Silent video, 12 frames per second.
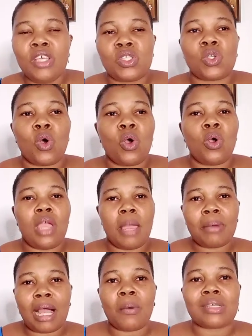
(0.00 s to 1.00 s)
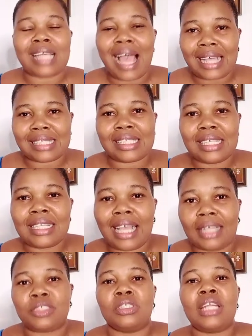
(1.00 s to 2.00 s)
So Ebuka was asking
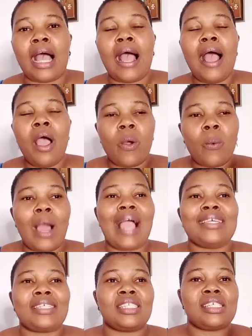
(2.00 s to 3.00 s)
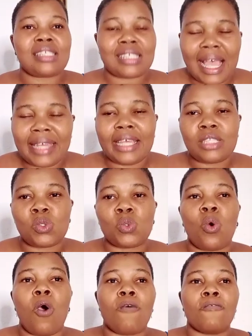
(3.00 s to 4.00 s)
KA3NA why she decided
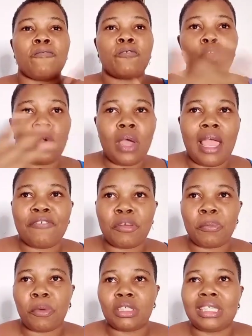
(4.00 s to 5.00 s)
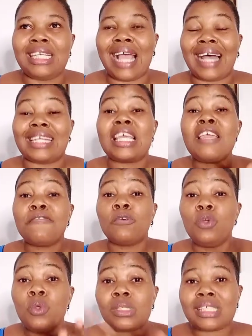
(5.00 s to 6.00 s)
to unfollow everybody, and
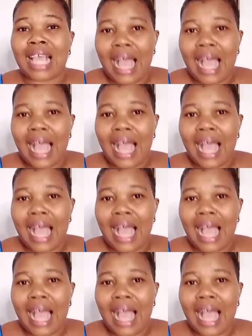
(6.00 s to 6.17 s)
even Lucy,